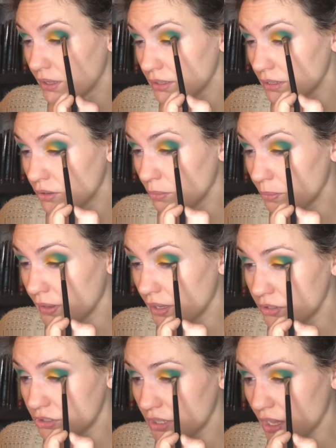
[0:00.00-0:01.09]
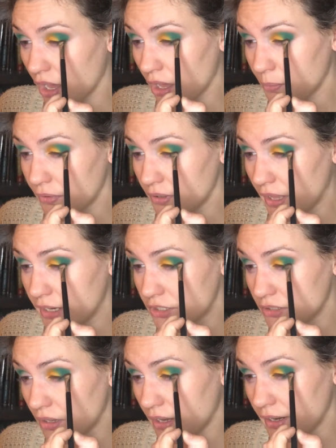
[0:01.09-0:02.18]
a little bit into the upper
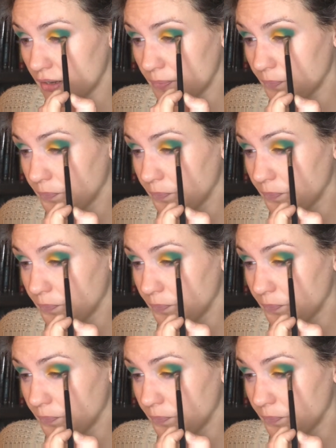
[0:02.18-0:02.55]
lash line